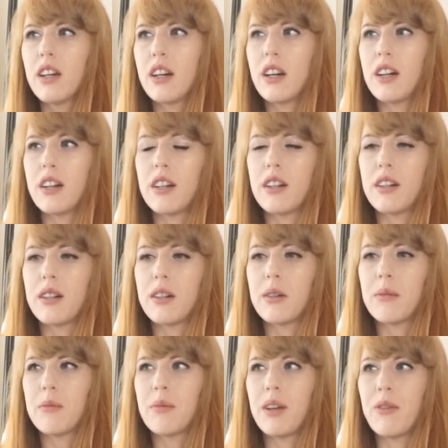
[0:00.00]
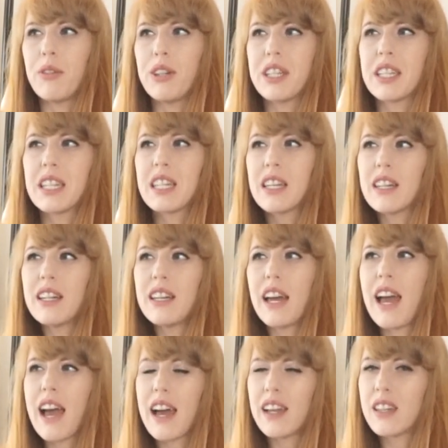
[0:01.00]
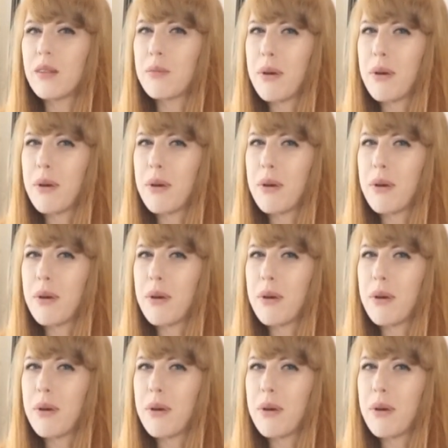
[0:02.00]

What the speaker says: And we still had to